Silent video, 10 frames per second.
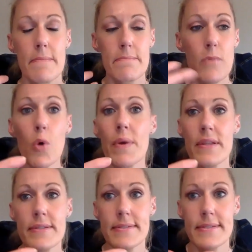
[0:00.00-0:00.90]

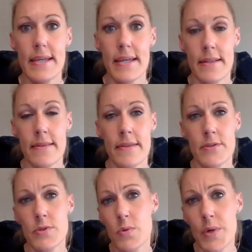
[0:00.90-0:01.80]
moments in the
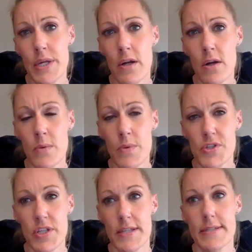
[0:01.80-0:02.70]
school year in
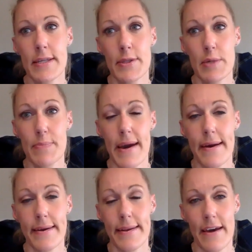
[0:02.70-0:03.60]
which kids can look
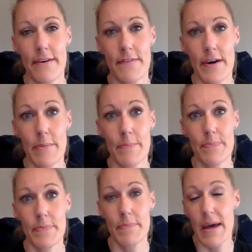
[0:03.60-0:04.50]
back and have
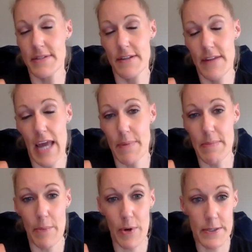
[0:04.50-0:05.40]
positive and happy
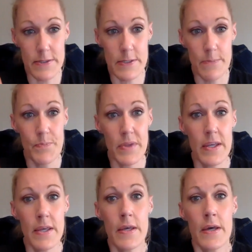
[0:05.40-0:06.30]
memories.
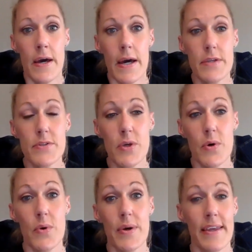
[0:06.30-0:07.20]

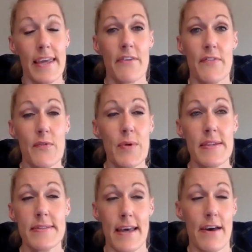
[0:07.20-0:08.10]
So if we
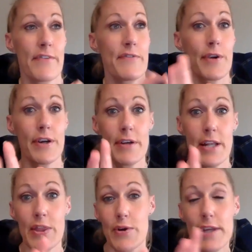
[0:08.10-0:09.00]
sell
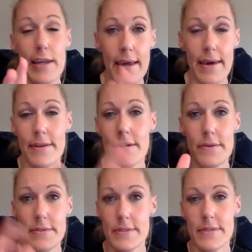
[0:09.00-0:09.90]
438
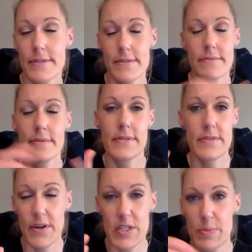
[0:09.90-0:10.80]
calendars, this is
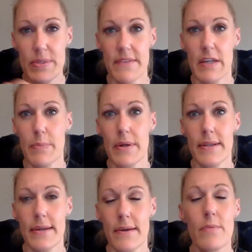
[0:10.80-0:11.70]
very specific, but
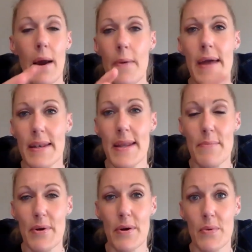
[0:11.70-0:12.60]
around that
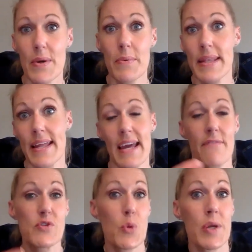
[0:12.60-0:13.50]
number, we would then have
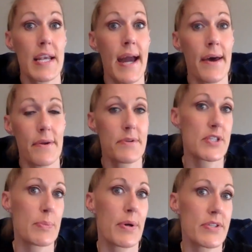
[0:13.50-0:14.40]
$20
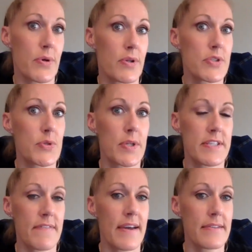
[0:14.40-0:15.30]
to put towards student
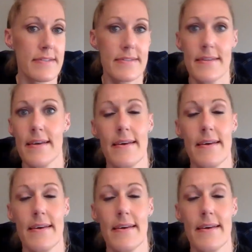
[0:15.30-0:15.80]
events.